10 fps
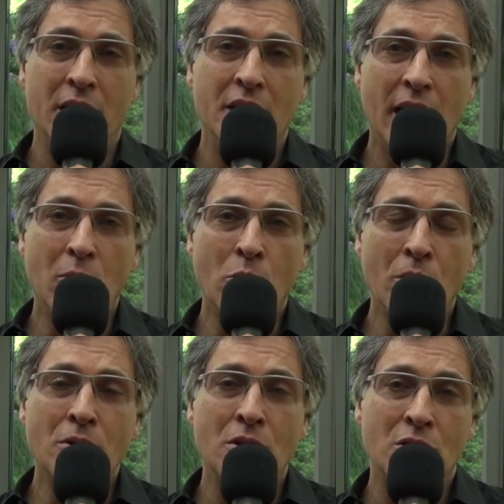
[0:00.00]
a
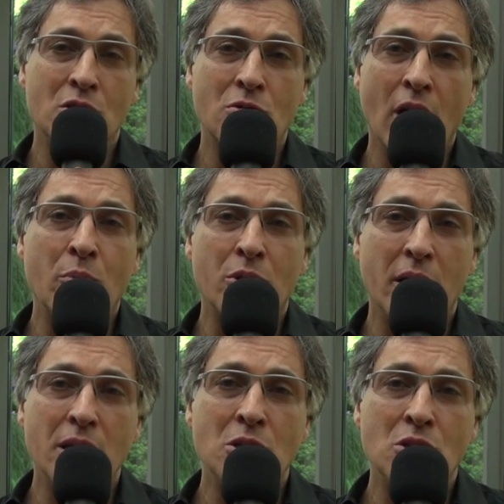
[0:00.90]
network to describe
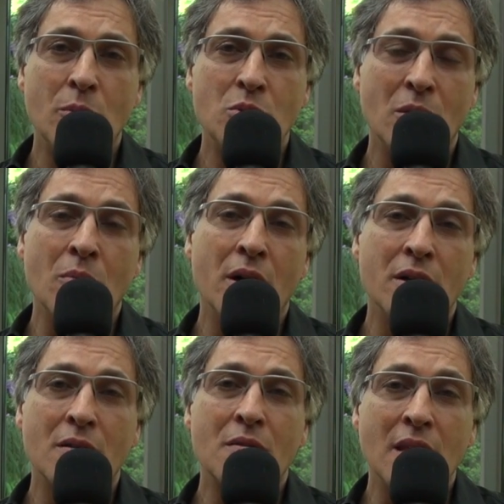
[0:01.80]
relationships
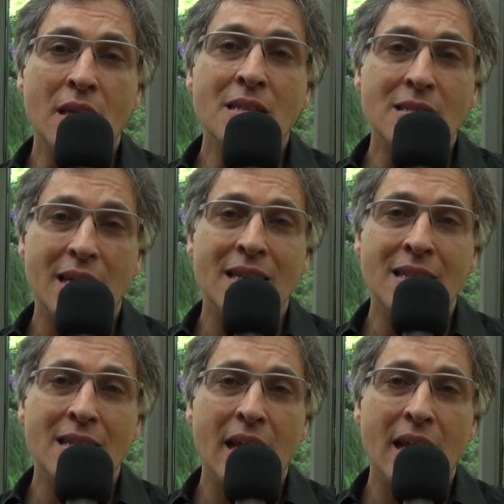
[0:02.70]
among things in the